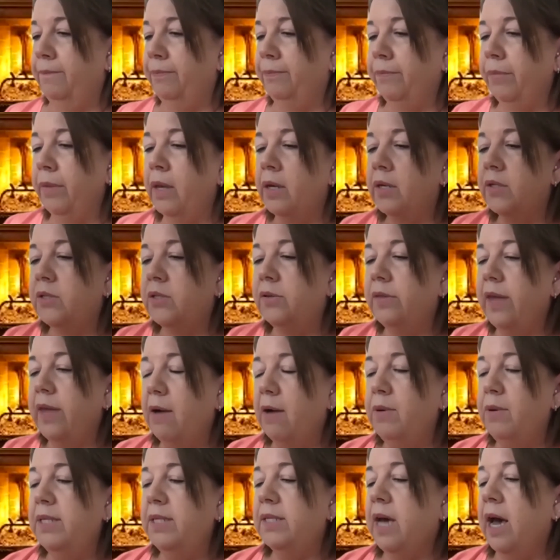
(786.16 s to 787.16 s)
So that
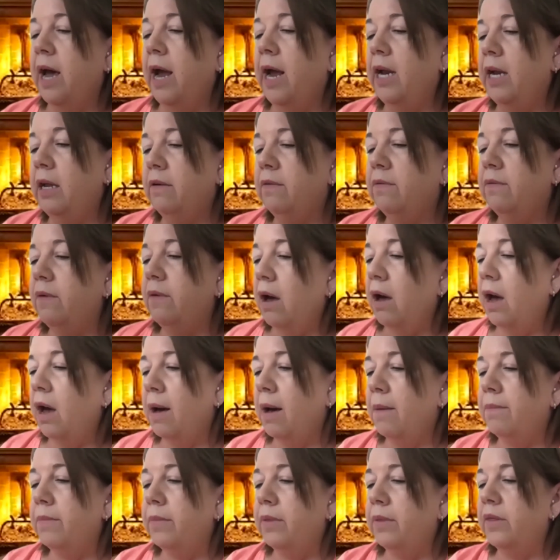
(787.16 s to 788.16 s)
was kind
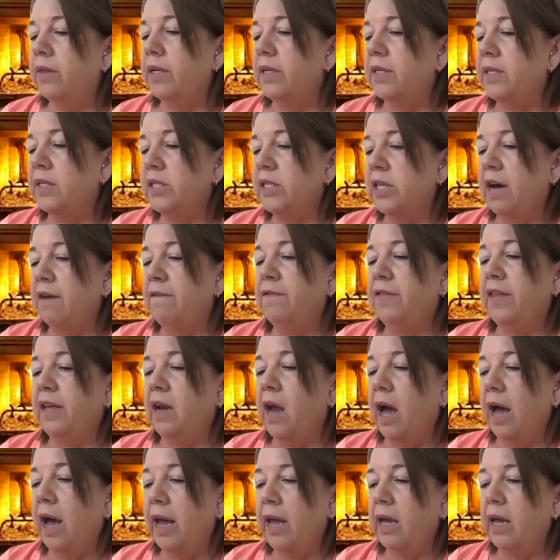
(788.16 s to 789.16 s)
of the stuff that
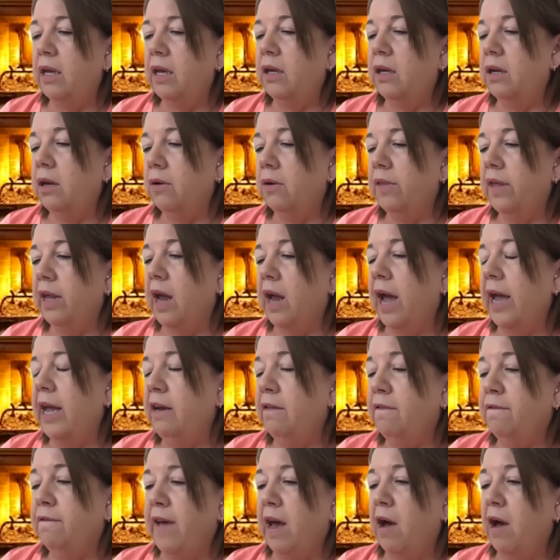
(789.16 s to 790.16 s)
I had
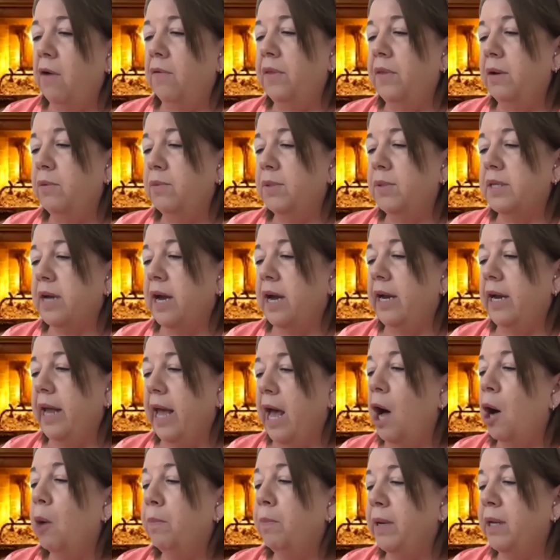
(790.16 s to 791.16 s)
found that was kind of
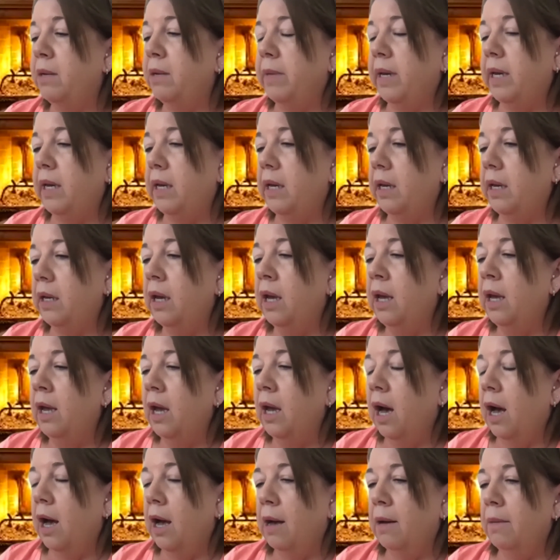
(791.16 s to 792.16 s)
helping me,
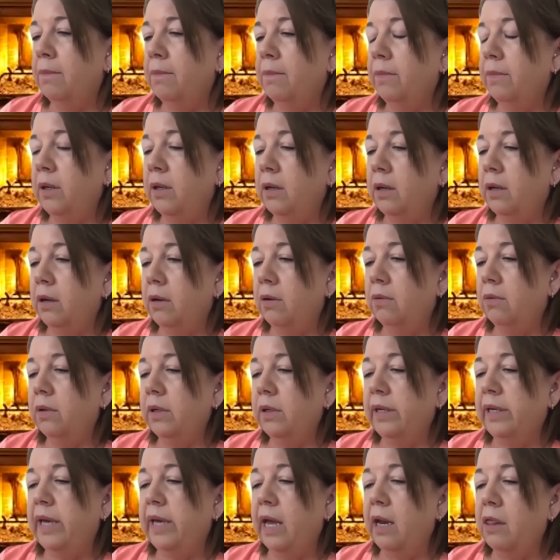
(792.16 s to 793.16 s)
you know,
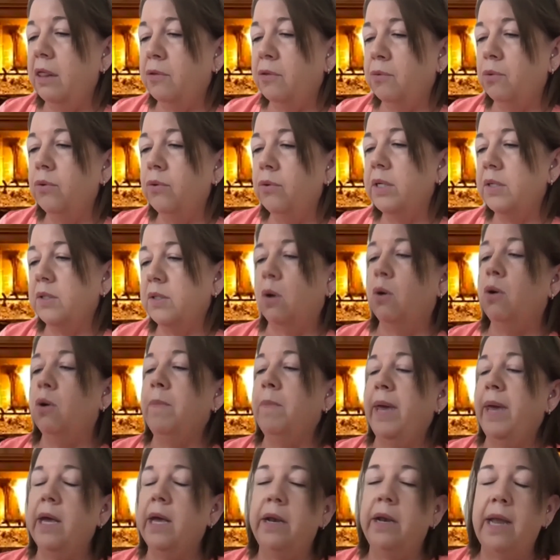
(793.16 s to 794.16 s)
get through this whole
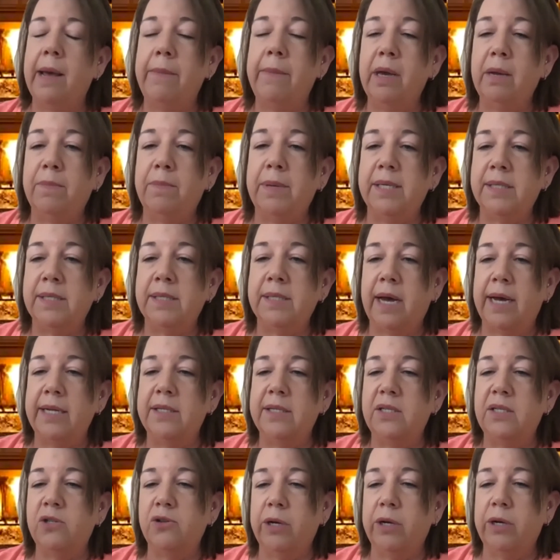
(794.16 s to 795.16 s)
pandemic, besides
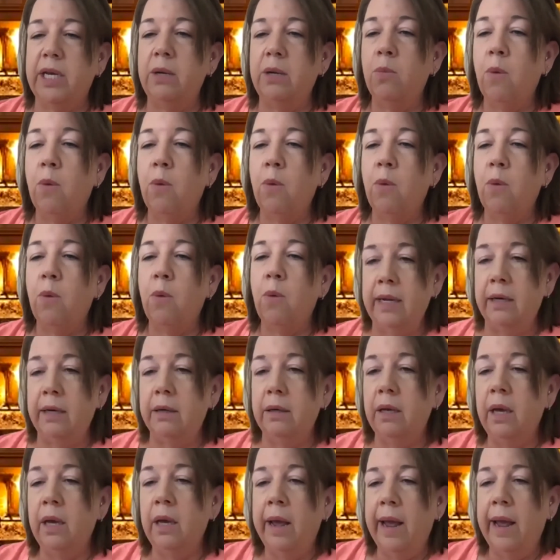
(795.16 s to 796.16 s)
drinking wine
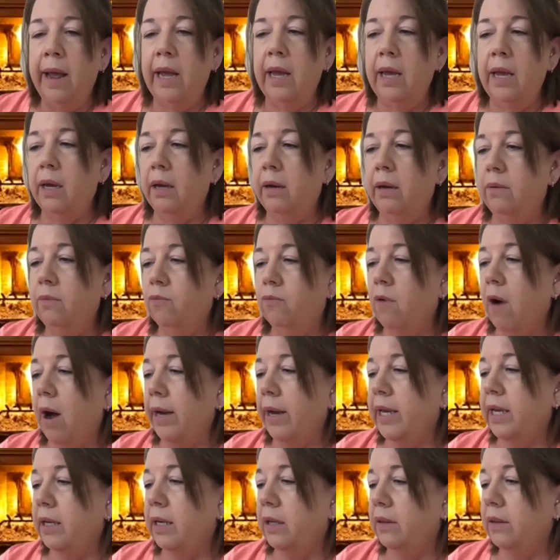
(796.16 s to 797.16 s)
and
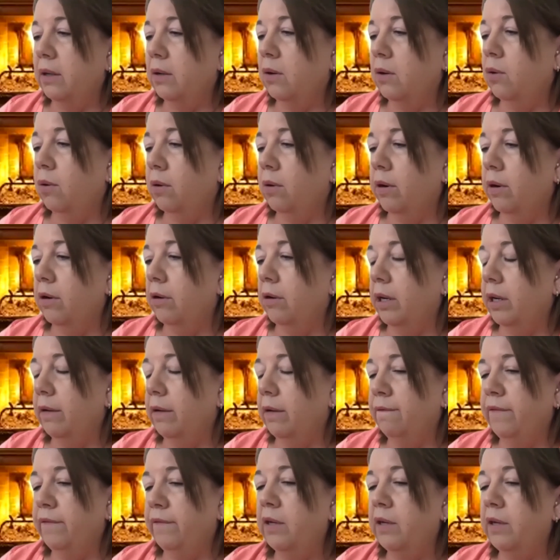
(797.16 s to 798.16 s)
rocking in the corner in a
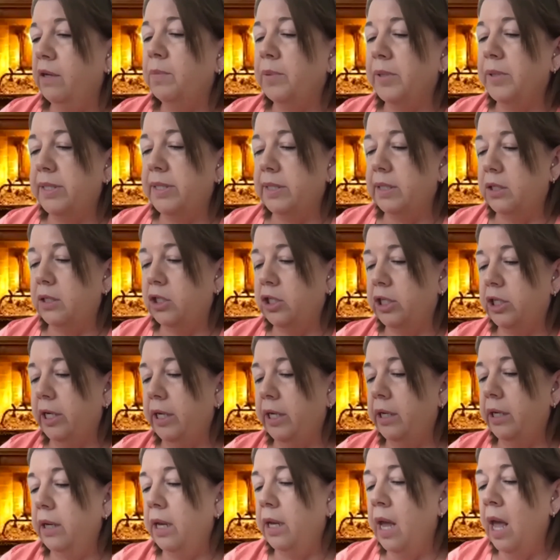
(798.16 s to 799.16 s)
fetal
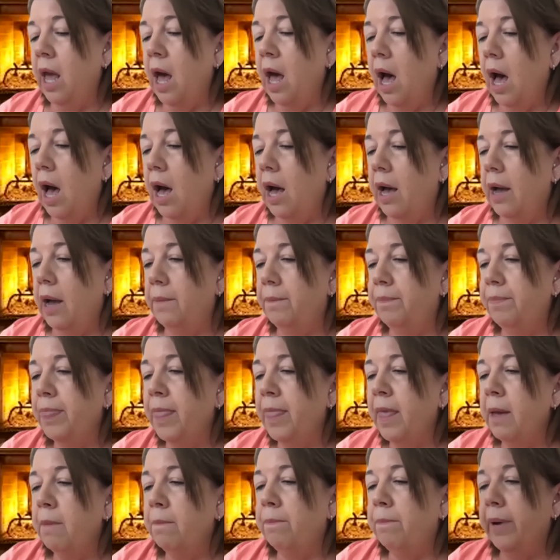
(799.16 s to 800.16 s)
position.
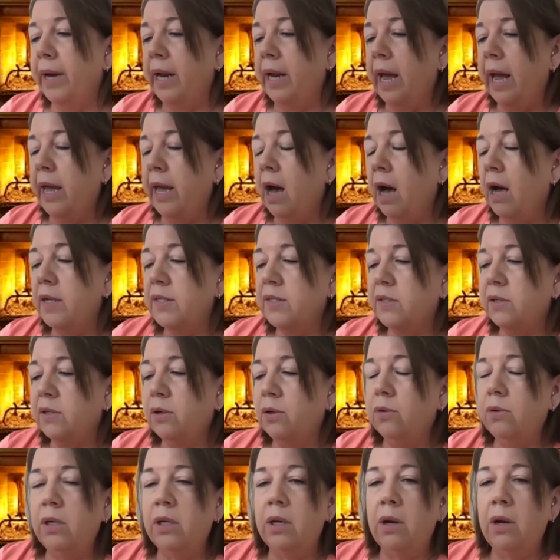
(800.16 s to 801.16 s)
But I
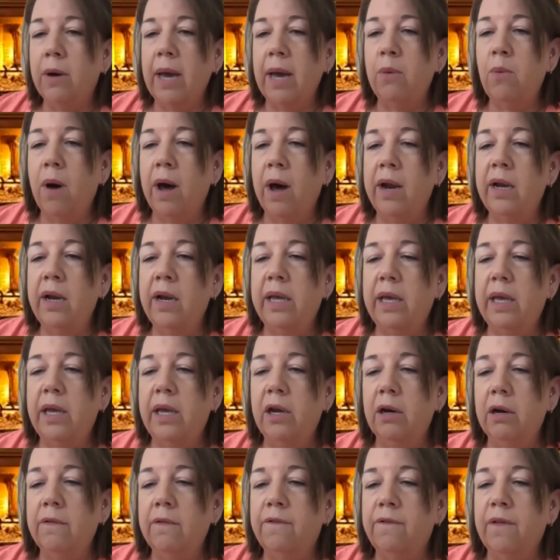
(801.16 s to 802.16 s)
also, you know, I wanted to
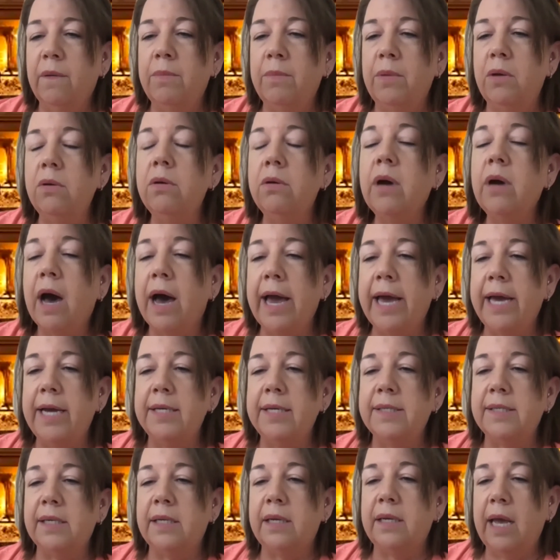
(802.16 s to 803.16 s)
hear from you
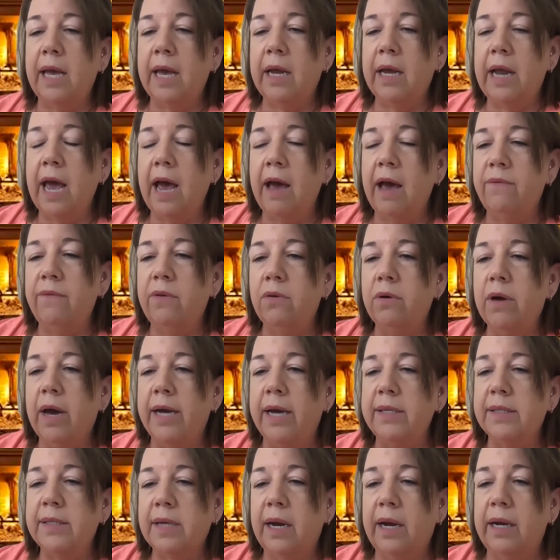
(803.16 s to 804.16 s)
guys, and have you
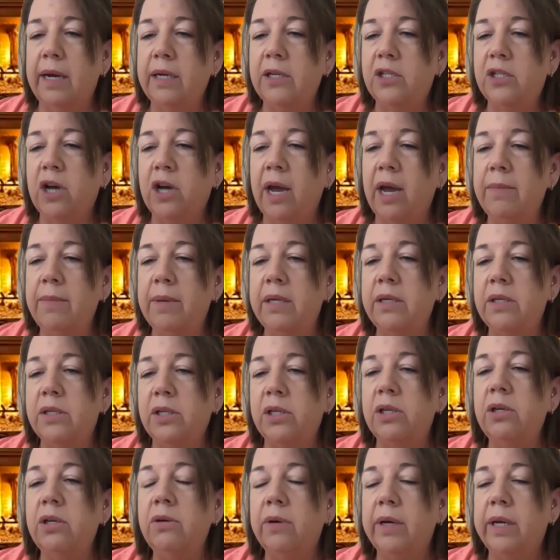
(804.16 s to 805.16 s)
guys kind of chime in
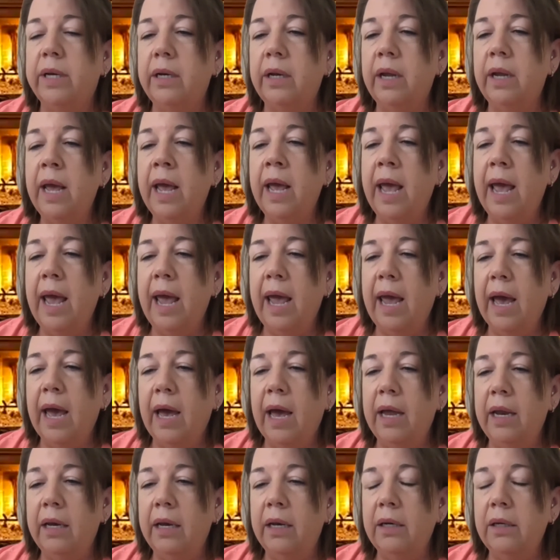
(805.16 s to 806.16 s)
too.
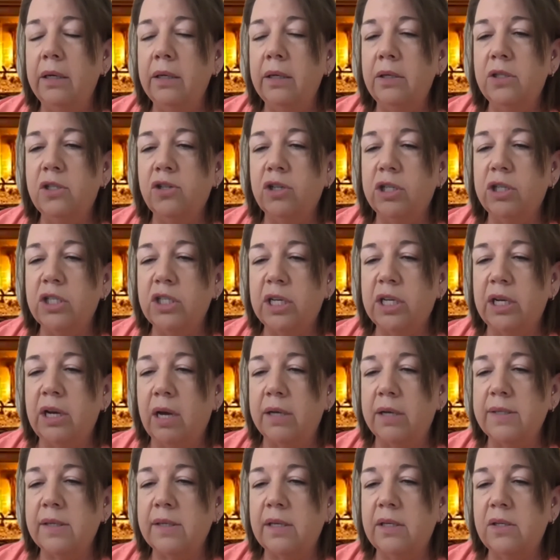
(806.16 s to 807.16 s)
And Trish
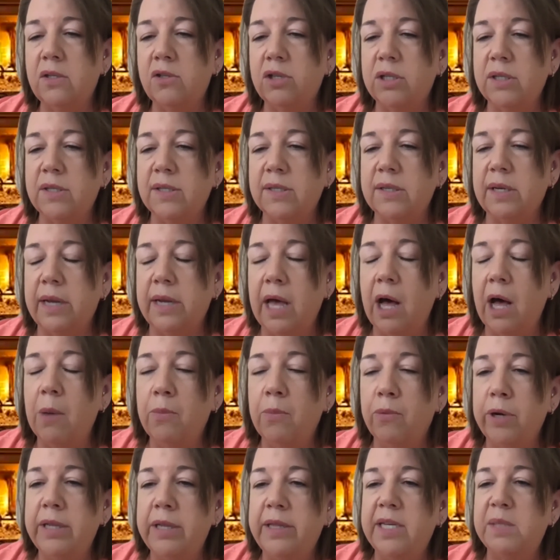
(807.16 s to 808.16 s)
is going to help
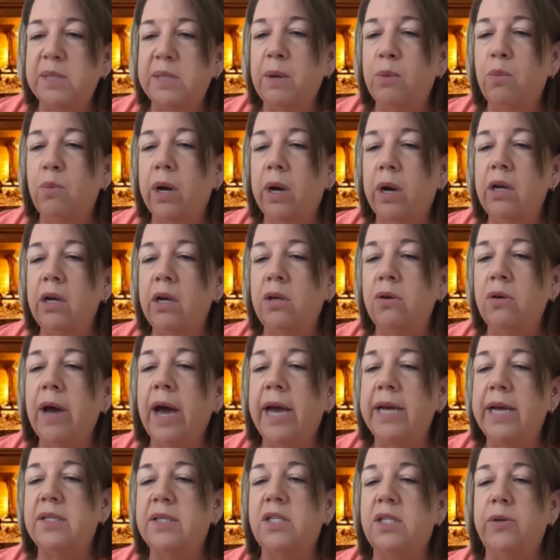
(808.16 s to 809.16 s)
read these, but what are you
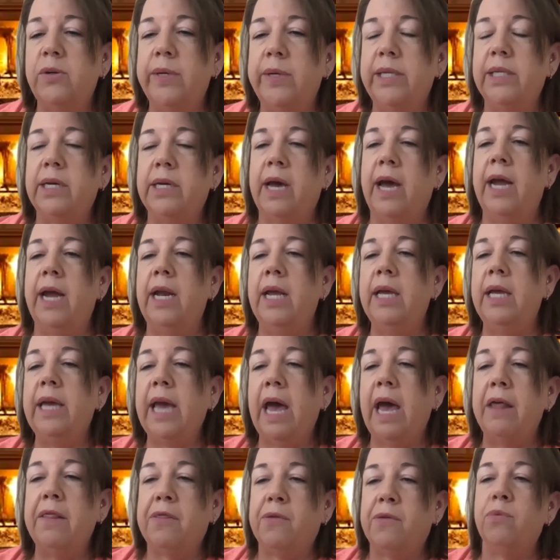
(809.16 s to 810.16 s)
guys doing to kind of
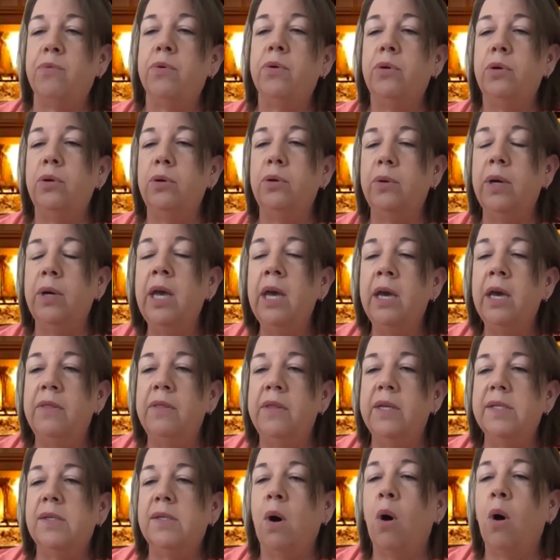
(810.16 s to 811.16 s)
get through
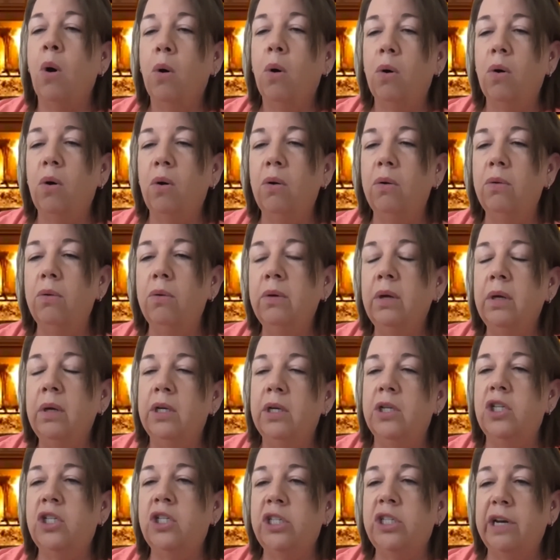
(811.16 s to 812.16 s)
this whole
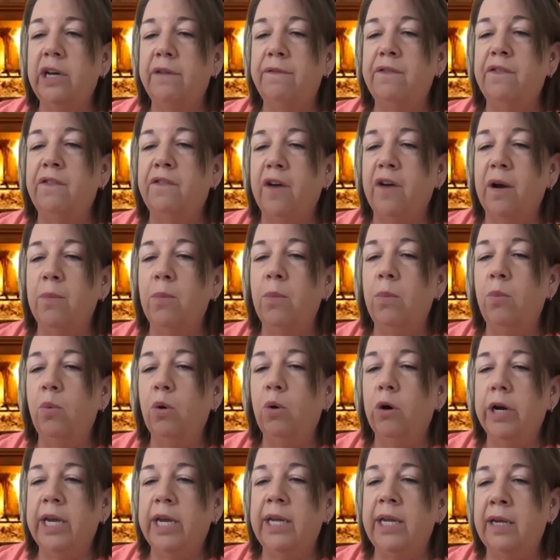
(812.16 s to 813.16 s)
shift from
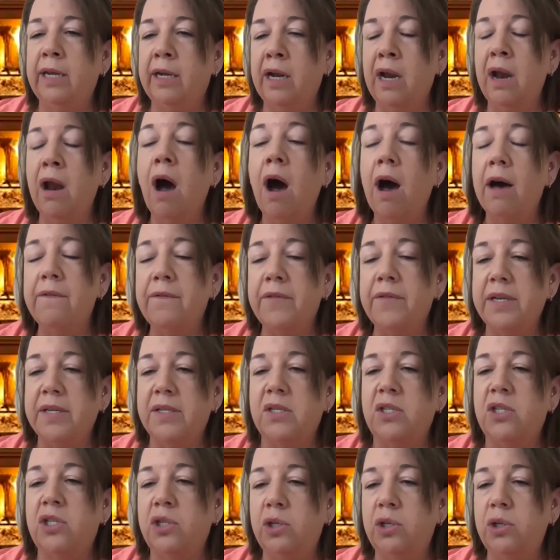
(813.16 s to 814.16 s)
working in an office
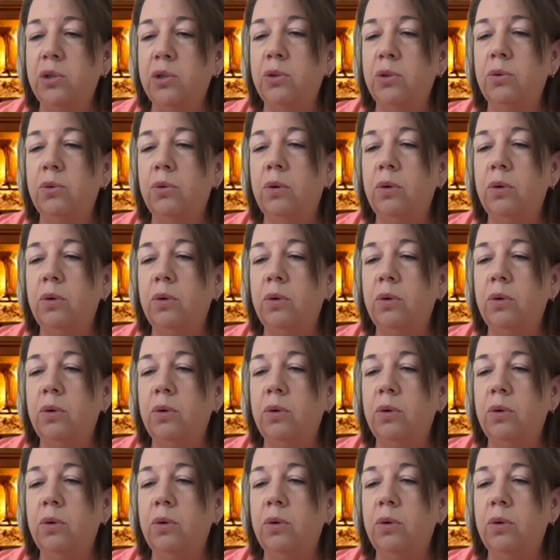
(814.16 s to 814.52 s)
to